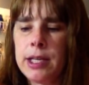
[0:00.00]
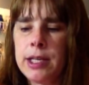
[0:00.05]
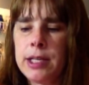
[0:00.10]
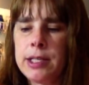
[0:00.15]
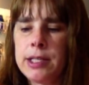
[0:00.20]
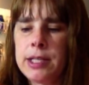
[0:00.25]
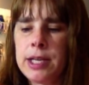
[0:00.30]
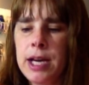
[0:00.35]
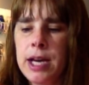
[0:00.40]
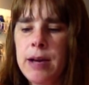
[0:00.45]

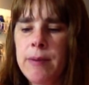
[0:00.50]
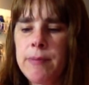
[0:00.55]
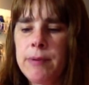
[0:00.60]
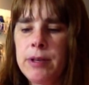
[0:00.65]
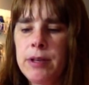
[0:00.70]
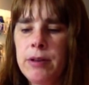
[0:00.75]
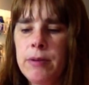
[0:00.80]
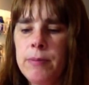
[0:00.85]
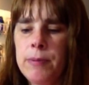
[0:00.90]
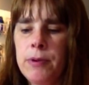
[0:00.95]

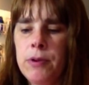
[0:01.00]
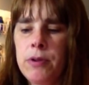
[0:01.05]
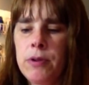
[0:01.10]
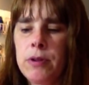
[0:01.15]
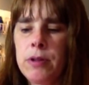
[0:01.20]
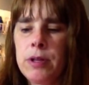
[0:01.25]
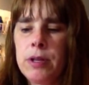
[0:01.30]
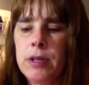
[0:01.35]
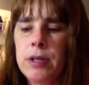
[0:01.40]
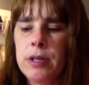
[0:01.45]

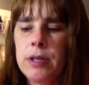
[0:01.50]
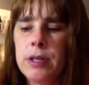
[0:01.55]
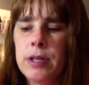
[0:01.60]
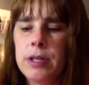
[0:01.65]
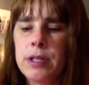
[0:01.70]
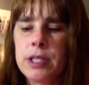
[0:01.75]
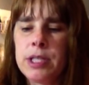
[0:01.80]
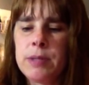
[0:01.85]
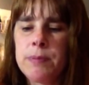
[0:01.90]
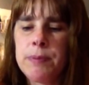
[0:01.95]
indomitable
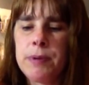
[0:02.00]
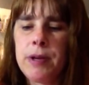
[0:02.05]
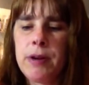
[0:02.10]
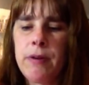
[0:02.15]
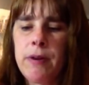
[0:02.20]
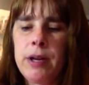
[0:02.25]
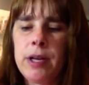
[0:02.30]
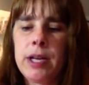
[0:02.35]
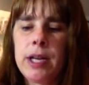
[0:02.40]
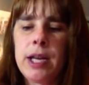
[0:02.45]

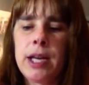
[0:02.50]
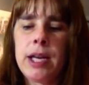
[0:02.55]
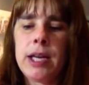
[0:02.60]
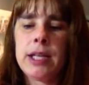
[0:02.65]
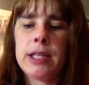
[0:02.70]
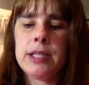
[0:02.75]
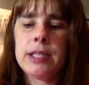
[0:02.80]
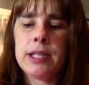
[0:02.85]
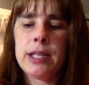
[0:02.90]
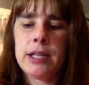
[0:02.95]
spirit
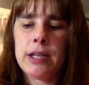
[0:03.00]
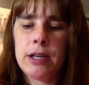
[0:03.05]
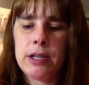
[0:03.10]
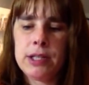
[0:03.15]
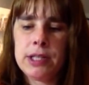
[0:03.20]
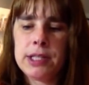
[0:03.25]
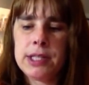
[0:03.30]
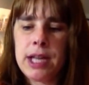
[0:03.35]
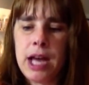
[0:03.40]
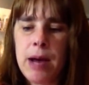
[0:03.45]
and
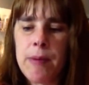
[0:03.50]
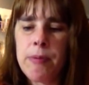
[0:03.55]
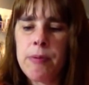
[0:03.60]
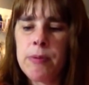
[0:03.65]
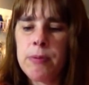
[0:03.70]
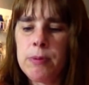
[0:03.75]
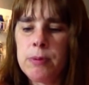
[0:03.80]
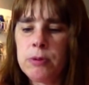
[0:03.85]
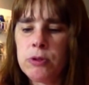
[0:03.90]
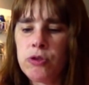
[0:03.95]
an
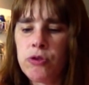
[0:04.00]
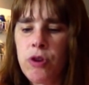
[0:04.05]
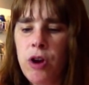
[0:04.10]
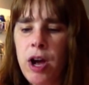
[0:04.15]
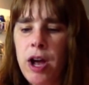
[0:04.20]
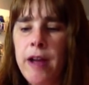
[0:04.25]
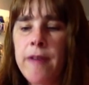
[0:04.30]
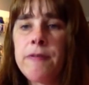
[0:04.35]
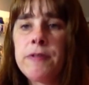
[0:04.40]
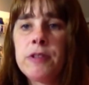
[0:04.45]
unstoppable
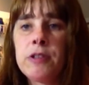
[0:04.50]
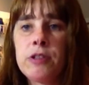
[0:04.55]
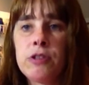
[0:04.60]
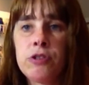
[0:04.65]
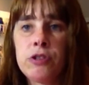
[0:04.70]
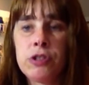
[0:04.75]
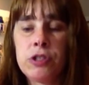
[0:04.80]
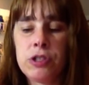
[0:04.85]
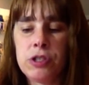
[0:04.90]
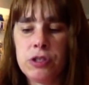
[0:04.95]
drive
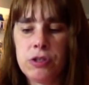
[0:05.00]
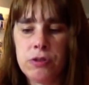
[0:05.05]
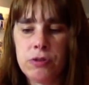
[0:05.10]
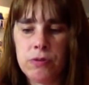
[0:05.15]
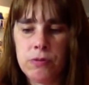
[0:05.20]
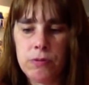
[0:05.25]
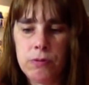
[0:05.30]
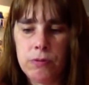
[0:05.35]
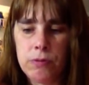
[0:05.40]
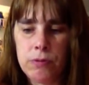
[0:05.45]
to,
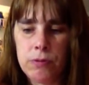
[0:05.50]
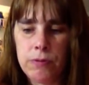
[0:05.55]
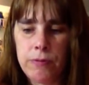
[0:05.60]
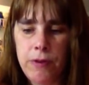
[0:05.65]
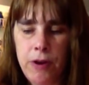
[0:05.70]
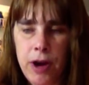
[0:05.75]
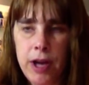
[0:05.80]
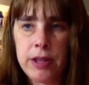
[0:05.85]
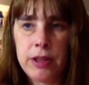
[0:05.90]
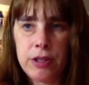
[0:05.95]

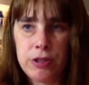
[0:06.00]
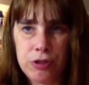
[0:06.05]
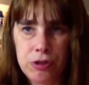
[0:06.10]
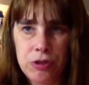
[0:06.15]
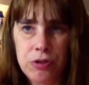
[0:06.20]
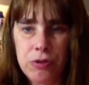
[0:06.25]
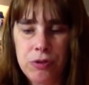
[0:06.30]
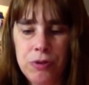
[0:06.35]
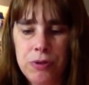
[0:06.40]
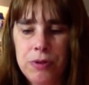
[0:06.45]
to
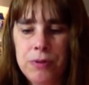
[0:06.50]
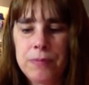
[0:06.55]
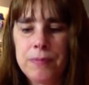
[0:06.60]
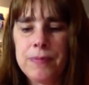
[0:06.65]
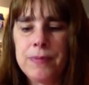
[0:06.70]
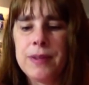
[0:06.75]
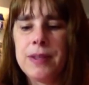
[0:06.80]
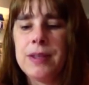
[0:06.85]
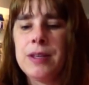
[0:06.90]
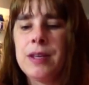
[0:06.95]
find the
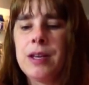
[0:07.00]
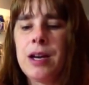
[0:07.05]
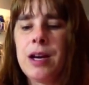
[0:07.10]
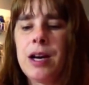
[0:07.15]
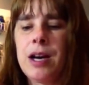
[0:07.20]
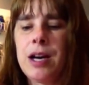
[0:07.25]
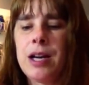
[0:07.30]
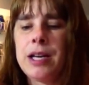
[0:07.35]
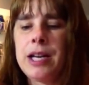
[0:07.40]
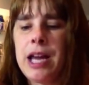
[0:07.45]
truth.
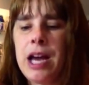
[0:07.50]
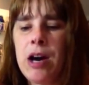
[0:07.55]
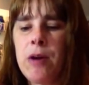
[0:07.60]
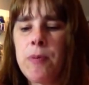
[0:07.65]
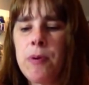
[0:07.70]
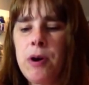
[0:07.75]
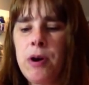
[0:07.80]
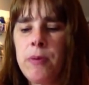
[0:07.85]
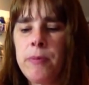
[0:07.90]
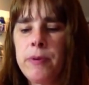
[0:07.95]
Uh,
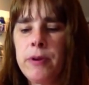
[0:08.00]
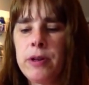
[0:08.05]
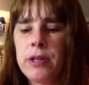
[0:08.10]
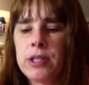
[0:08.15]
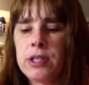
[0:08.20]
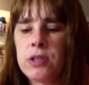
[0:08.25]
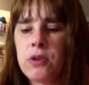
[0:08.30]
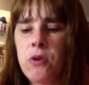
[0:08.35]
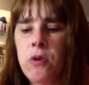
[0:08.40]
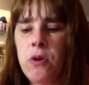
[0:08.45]
now
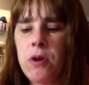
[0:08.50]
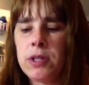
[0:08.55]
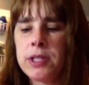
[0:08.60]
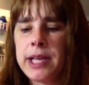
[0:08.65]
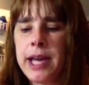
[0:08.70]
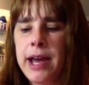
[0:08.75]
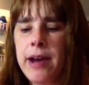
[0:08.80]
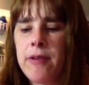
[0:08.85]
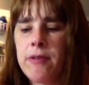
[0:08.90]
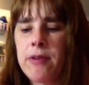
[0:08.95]
Puller is
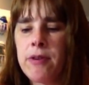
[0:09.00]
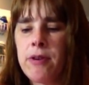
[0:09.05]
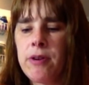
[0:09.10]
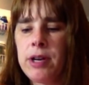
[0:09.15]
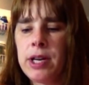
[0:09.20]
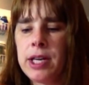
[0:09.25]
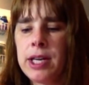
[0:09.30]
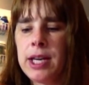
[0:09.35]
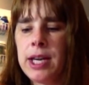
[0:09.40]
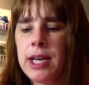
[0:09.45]
called
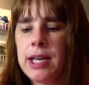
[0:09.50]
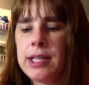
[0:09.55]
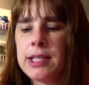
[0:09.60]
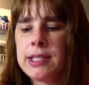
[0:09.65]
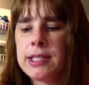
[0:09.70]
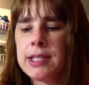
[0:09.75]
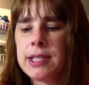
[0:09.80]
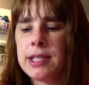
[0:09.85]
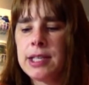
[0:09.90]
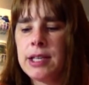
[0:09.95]
out on a
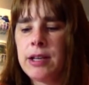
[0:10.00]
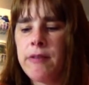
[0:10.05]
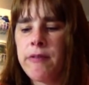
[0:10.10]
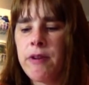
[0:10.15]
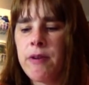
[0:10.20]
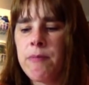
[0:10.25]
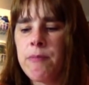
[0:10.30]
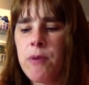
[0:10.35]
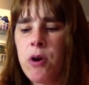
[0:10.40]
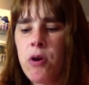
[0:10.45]
case
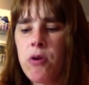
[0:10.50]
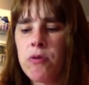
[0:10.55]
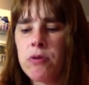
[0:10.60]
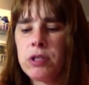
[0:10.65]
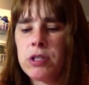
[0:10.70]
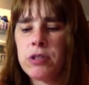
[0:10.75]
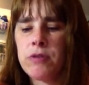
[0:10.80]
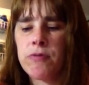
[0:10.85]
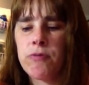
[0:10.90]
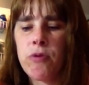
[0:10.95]
in a
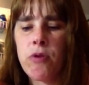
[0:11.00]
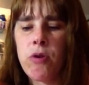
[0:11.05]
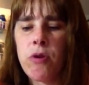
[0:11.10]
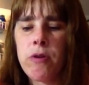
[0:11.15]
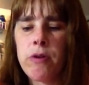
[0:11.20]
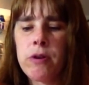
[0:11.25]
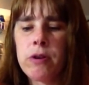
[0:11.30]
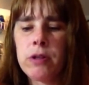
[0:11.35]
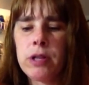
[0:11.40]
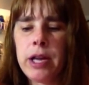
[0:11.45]
remote
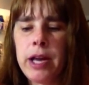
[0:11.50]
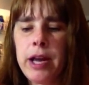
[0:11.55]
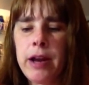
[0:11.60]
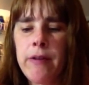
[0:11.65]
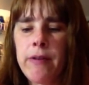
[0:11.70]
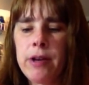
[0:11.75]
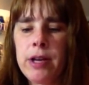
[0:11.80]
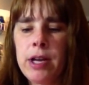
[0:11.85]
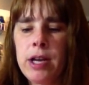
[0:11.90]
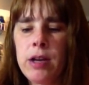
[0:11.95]

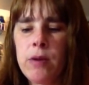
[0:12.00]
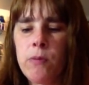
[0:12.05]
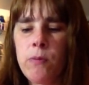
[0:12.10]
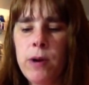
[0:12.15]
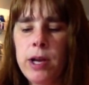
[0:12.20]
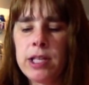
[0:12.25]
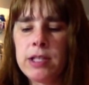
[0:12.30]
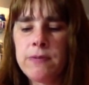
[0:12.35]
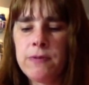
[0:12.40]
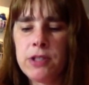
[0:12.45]
rural area
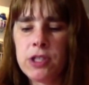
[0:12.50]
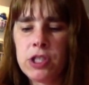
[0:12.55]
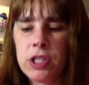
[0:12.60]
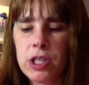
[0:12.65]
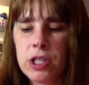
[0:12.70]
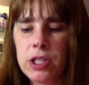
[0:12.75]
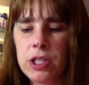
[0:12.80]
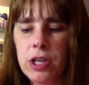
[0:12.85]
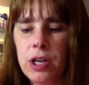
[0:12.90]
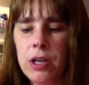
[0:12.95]
in West
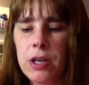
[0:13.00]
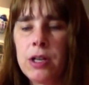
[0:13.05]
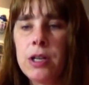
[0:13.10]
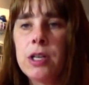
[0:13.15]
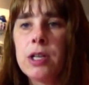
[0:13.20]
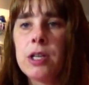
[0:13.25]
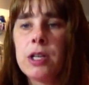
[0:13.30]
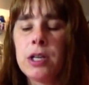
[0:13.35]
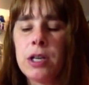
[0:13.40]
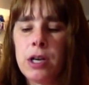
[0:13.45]

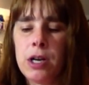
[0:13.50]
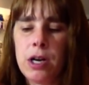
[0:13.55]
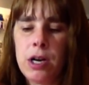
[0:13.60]
Virginia,